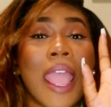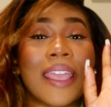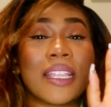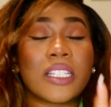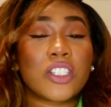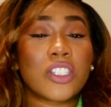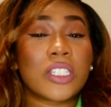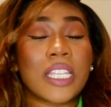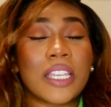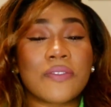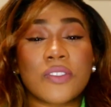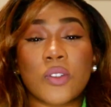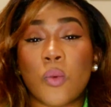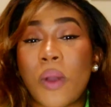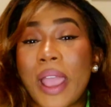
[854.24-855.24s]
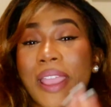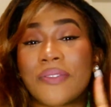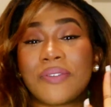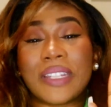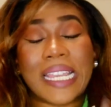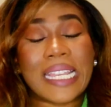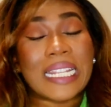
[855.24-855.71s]
and she gives the
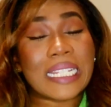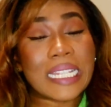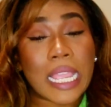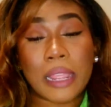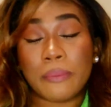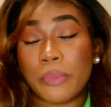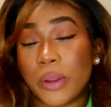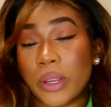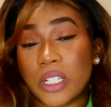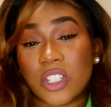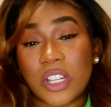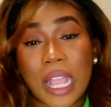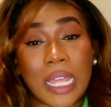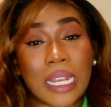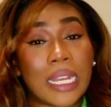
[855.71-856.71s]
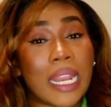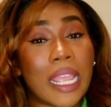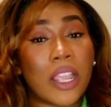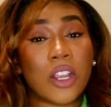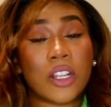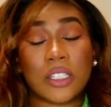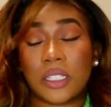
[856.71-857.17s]
wife Lady Danbury, child, and
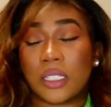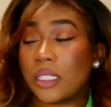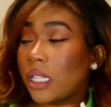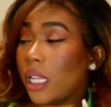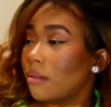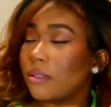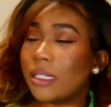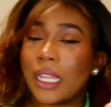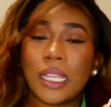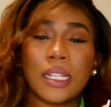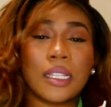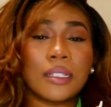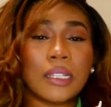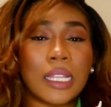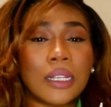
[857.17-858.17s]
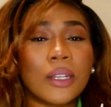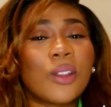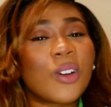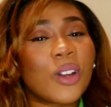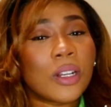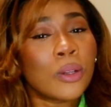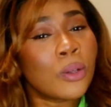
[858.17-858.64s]
they are just Lady and
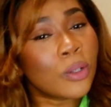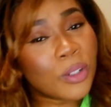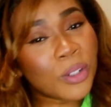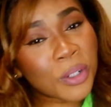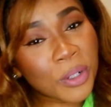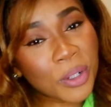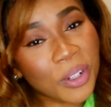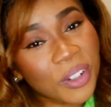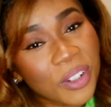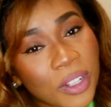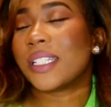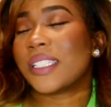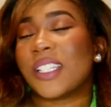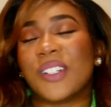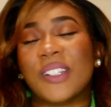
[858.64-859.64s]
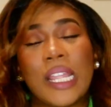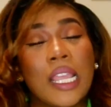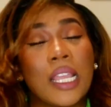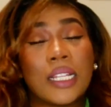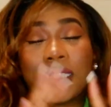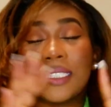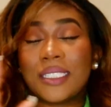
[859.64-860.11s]
Lord, whoo. So
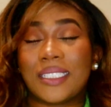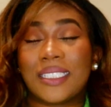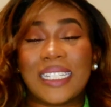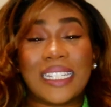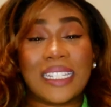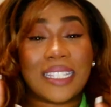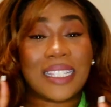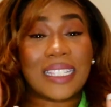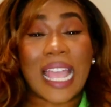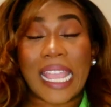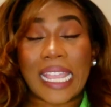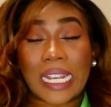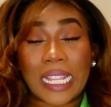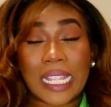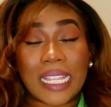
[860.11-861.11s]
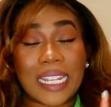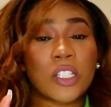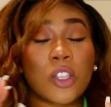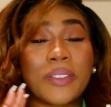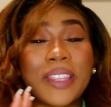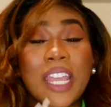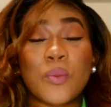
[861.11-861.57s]
they are just excited.
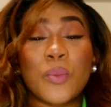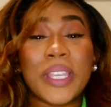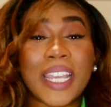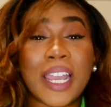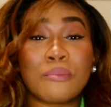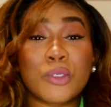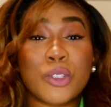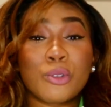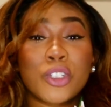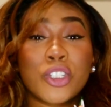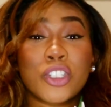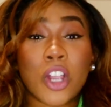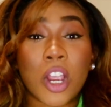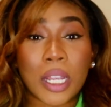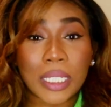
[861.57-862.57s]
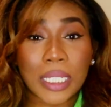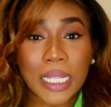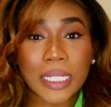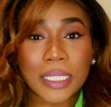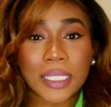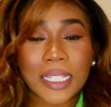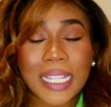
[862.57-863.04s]
So then we come to
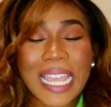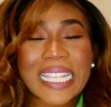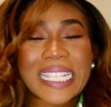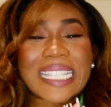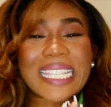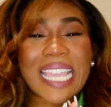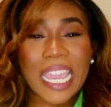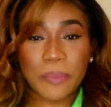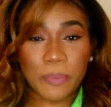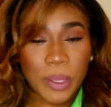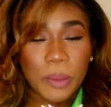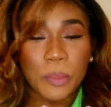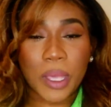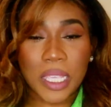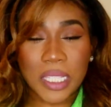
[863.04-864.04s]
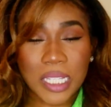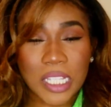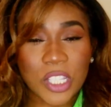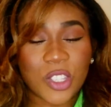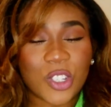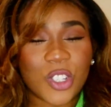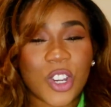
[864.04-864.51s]
Charlotte escaping,
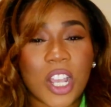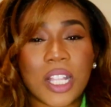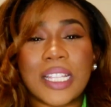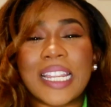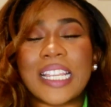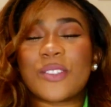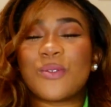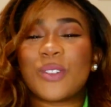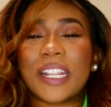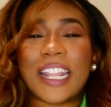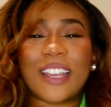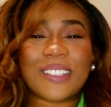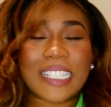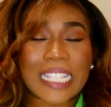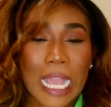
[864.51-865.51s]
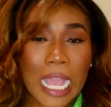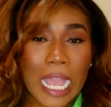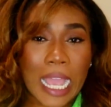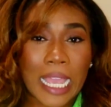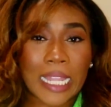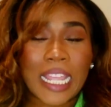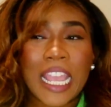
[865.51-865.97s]
basically. So Charlotte has run
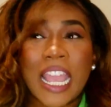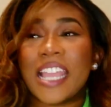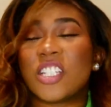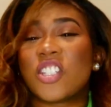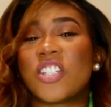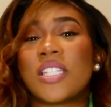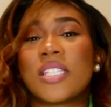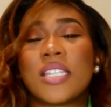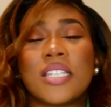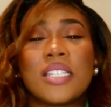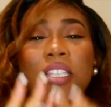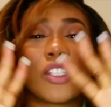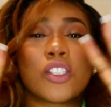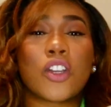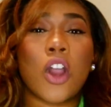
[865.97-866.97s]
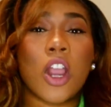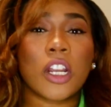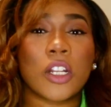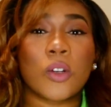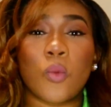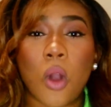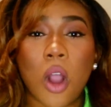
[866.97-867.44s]
outside and she sees this
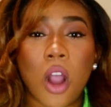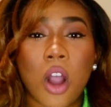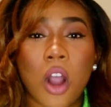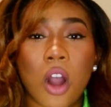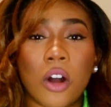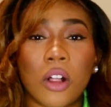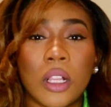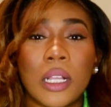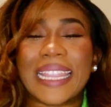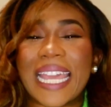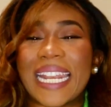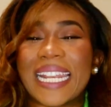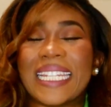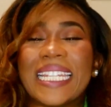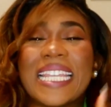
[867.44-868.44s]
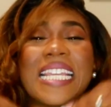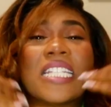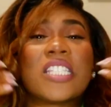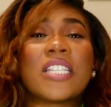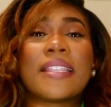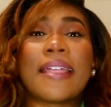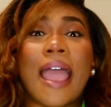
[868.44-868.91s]
garden wall that
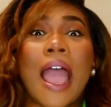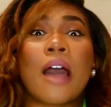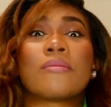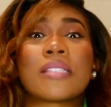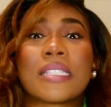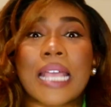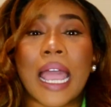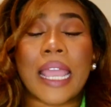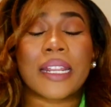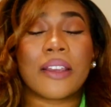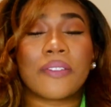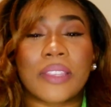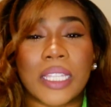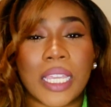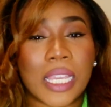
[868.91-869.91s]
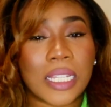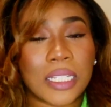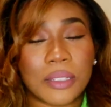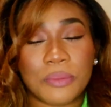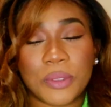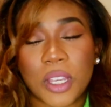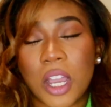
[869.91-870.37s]
leads to the outside of the
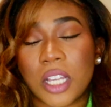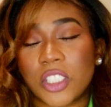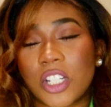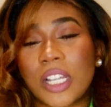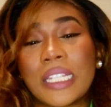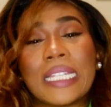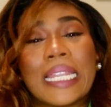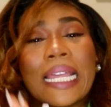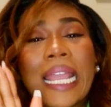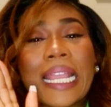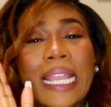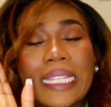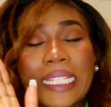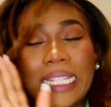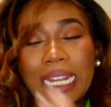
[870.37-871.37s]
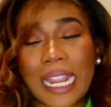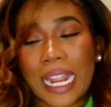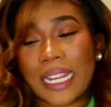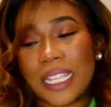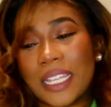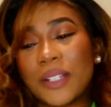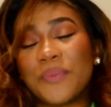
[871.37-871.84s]
kingdom. Y'all, Charlotte like, I got to get
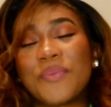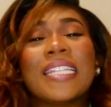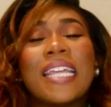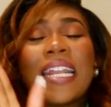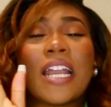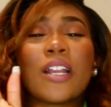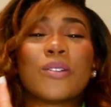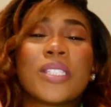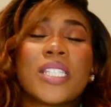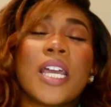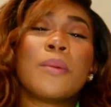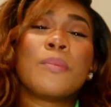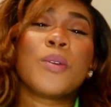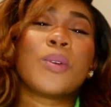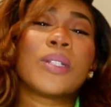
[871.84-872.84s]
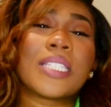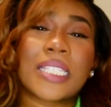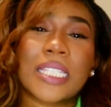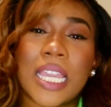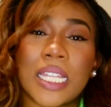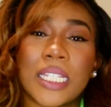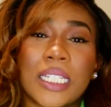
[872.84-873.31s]
out of here. They're not gonna tell me what this
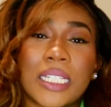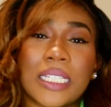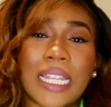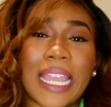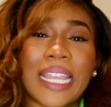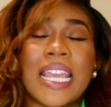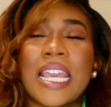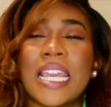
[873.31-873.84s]
king looked like.